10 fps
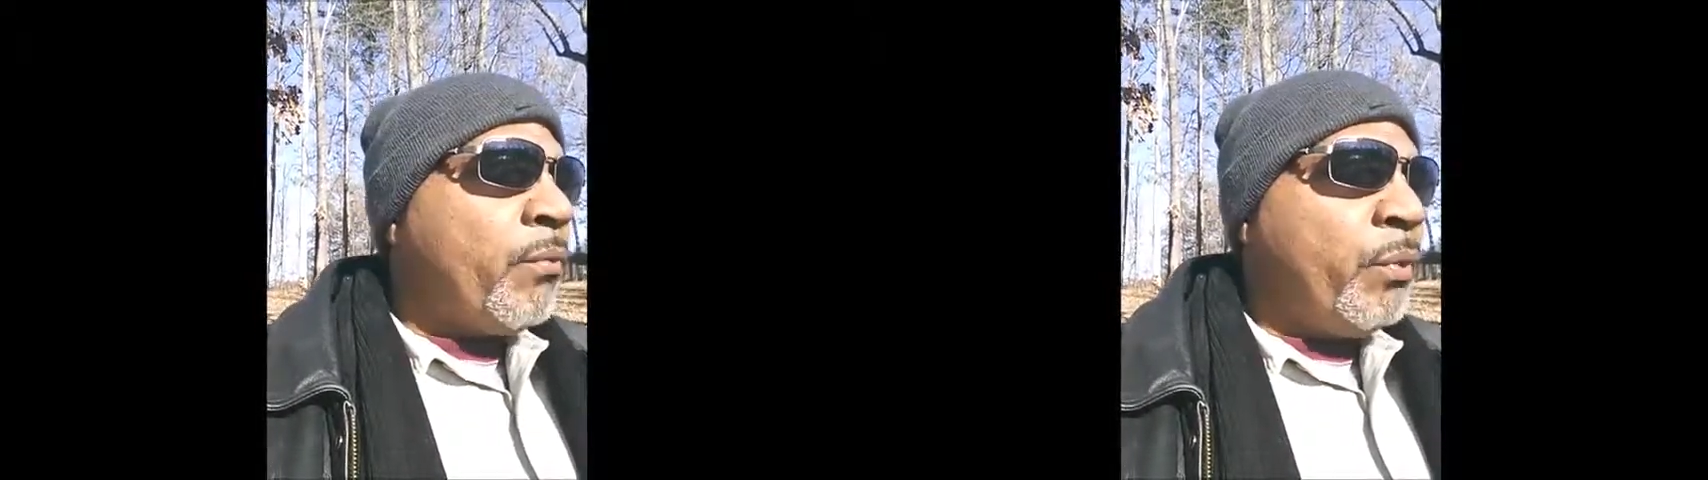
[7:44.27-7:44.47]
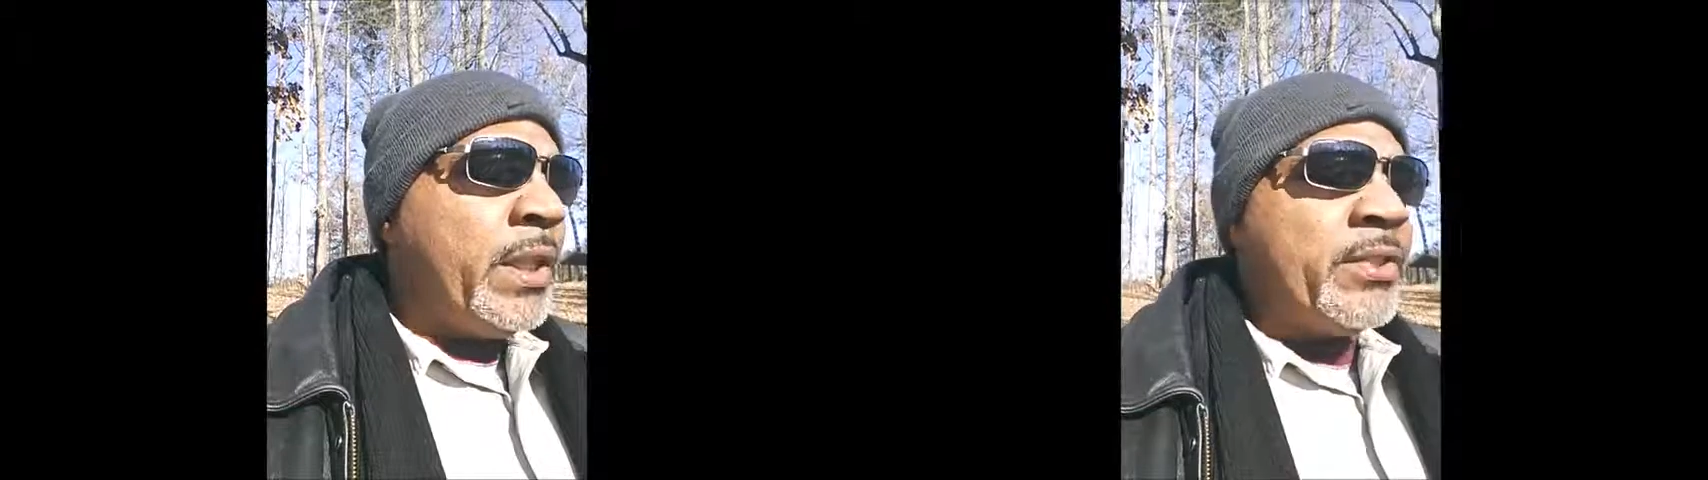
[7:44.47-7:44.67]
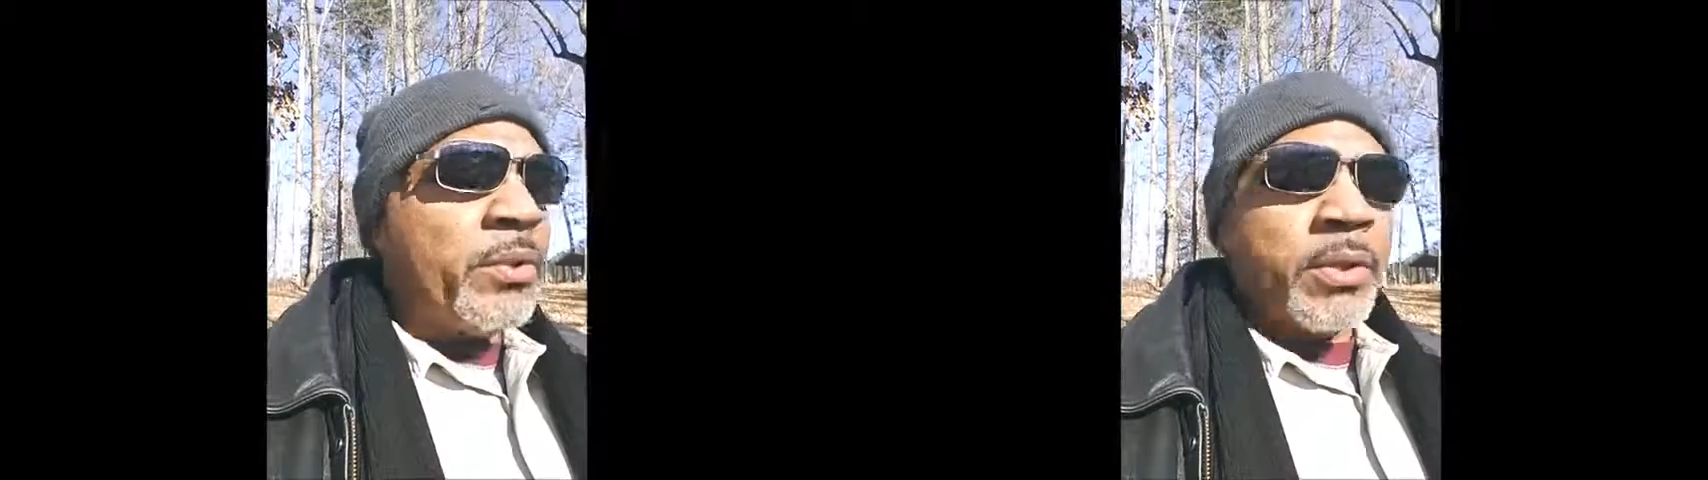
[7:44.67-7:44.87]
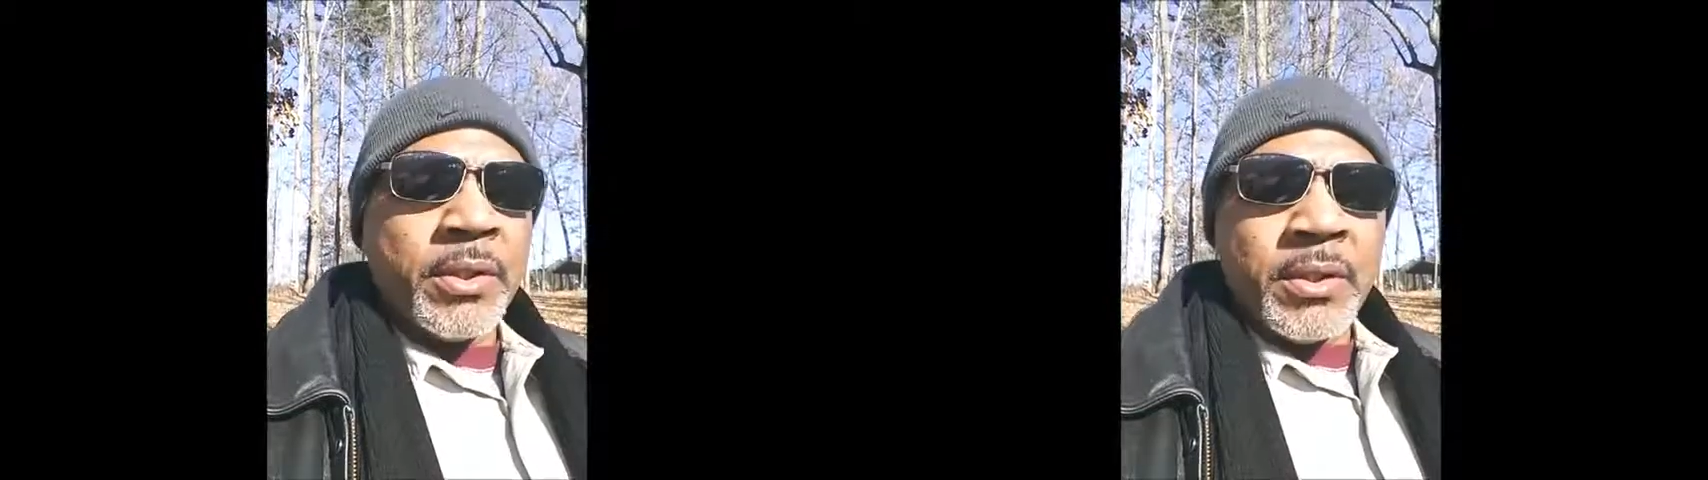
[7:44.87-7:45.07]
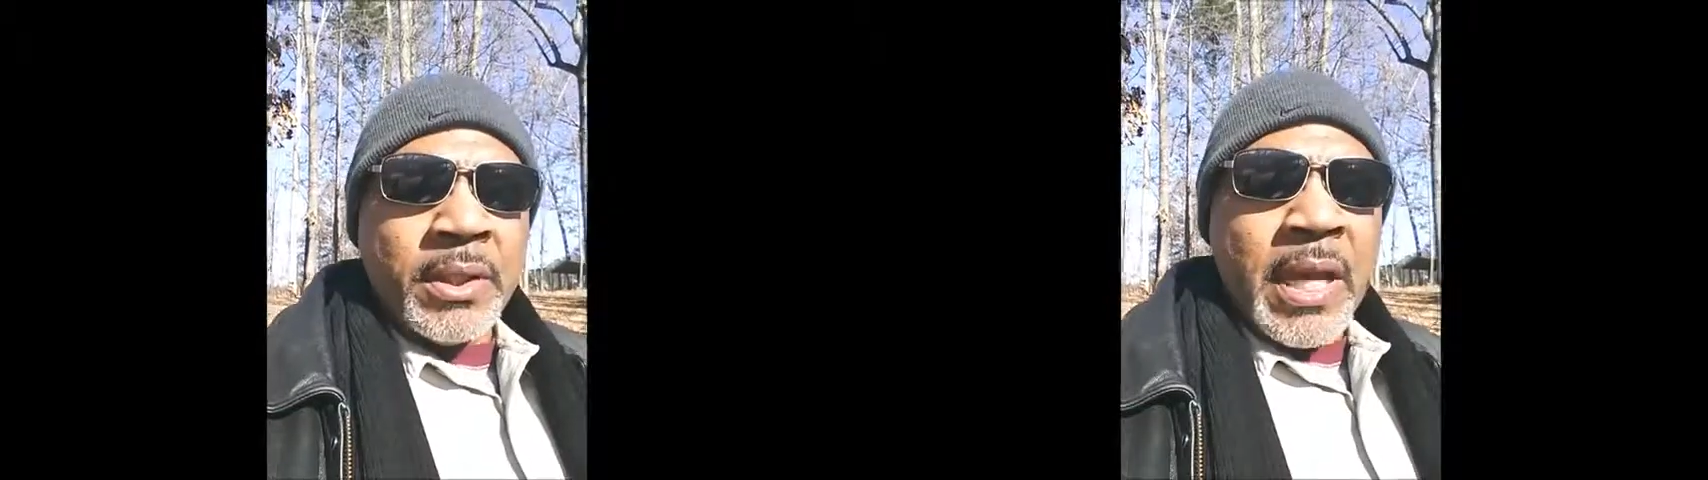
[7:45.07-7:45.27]

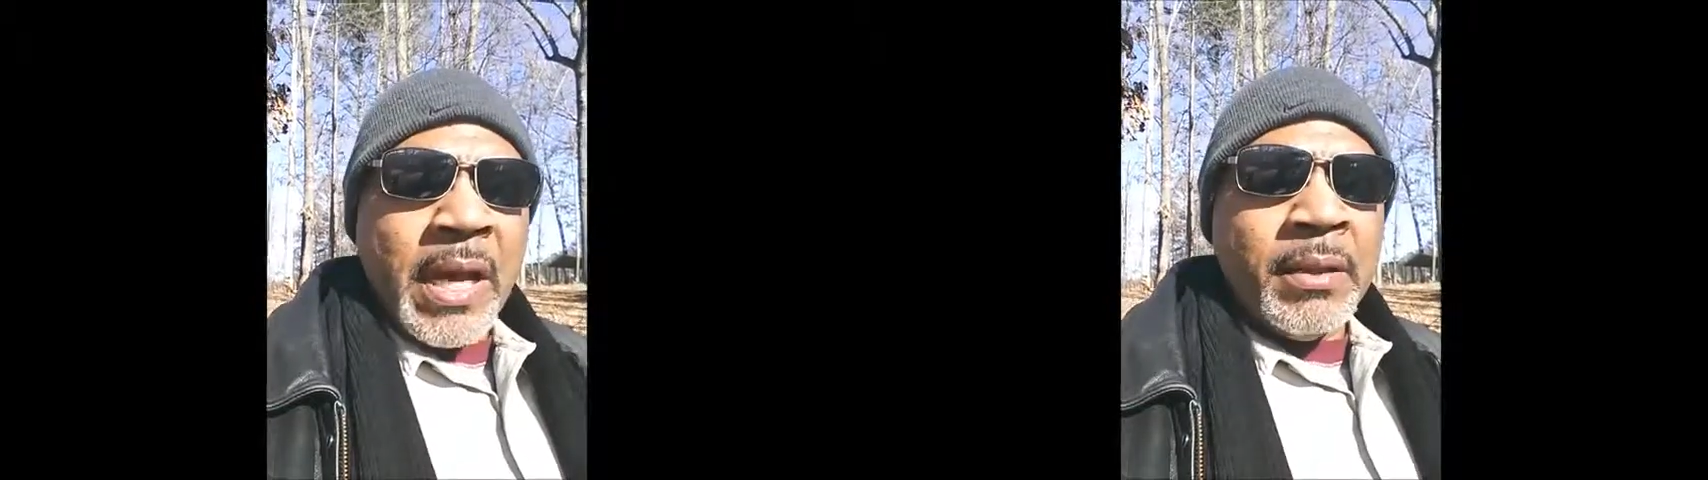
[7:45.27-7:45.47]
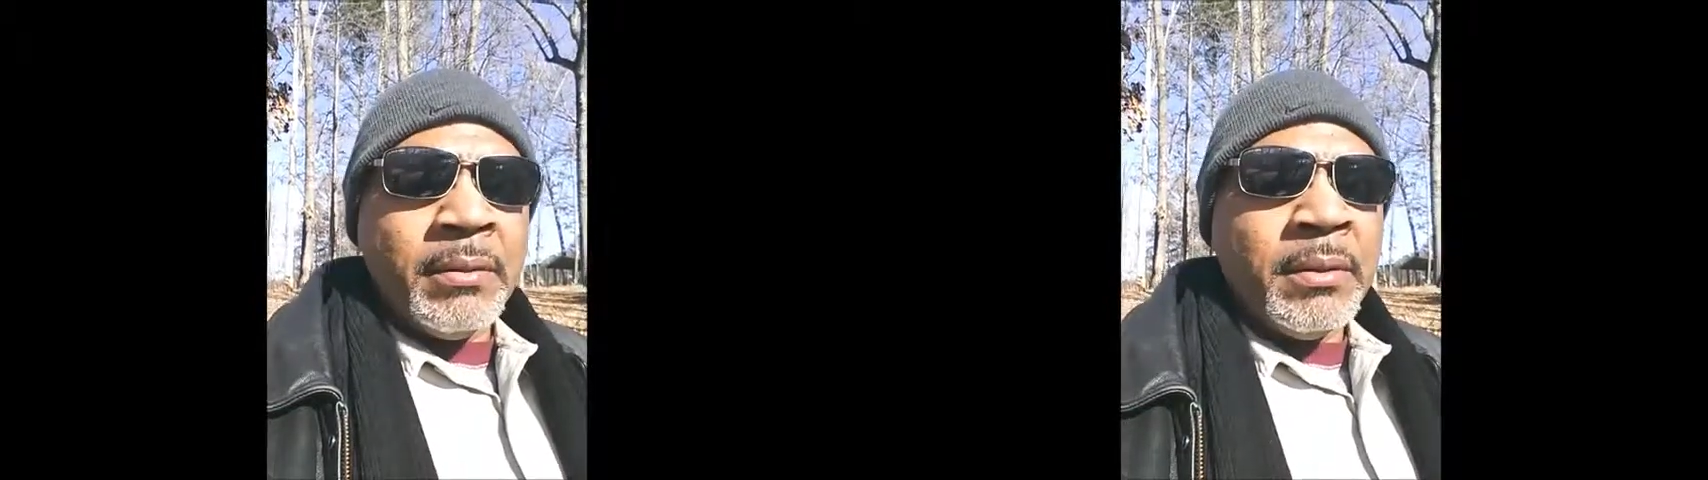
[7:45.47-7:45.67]
Resources or not,